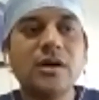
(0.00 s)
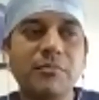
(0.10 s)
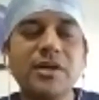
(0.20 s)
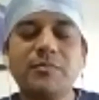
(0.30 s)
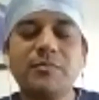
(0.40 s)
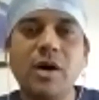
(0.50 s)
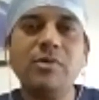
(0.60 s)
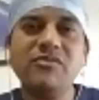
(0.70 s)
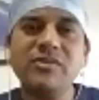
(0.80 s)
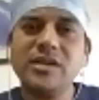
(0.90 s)
But the
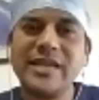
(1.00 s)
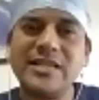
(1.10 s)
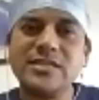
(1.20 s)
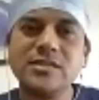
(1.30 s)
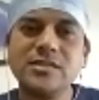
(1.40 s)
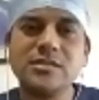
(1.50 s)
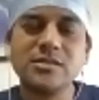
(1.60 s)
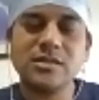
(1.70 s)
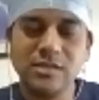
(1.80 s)
problem with the cancers,